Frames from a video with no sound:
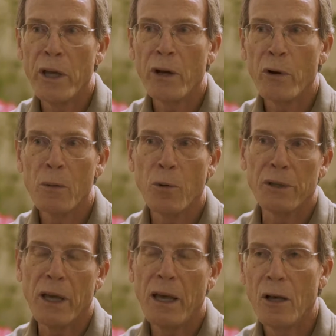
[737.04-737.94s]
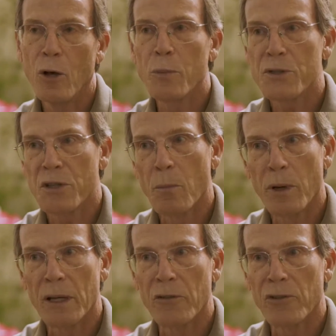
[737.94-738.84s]
we are able to help
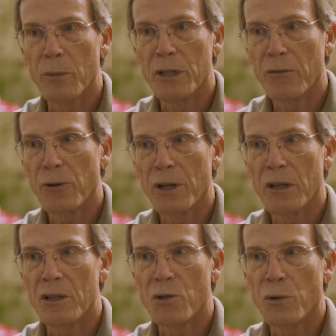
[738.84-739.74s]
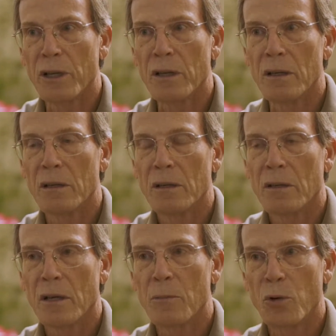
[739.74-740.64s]
somebody from a different country to
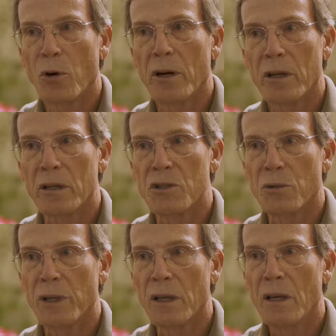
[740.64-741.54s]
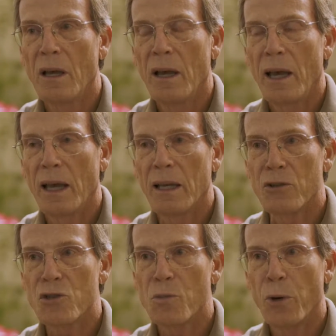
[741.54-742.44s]
come to our country and
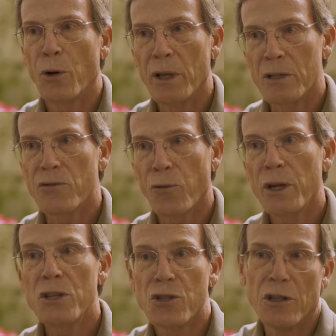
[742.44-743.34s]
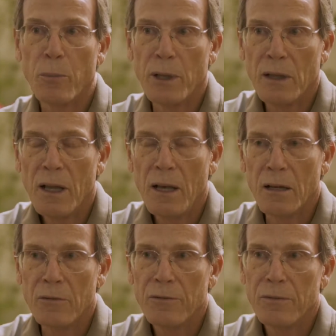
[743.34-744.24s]
experience friendship and
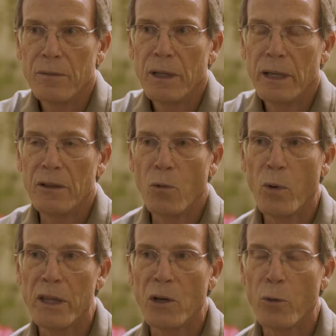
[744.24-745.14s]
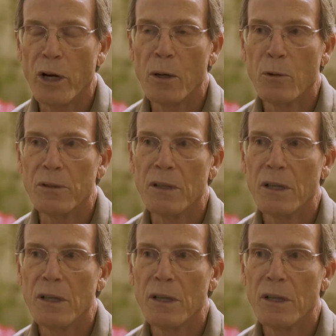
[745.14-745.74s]
love in the way that we're able to